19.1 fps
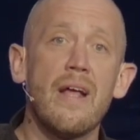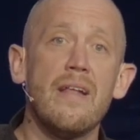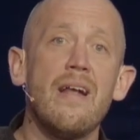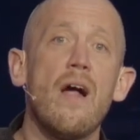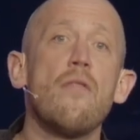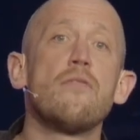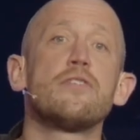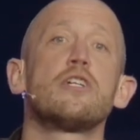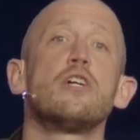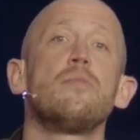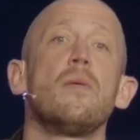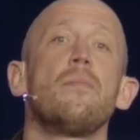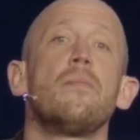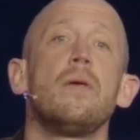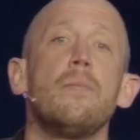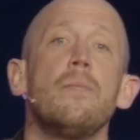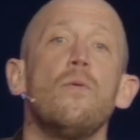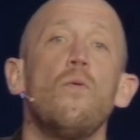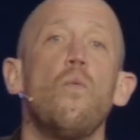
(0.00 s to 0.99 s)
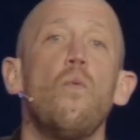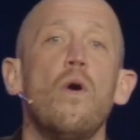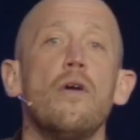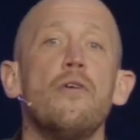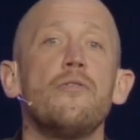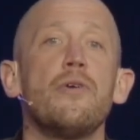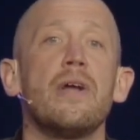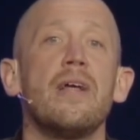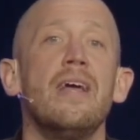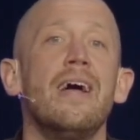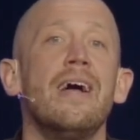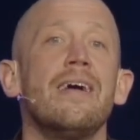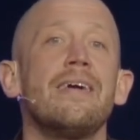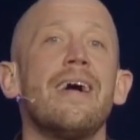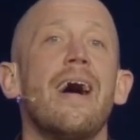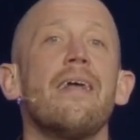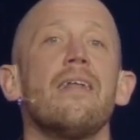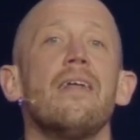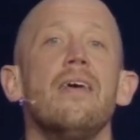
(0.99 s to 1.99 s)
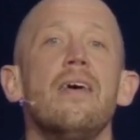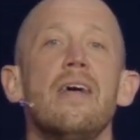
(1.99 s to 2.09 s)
And now there's a group of people wondering, God,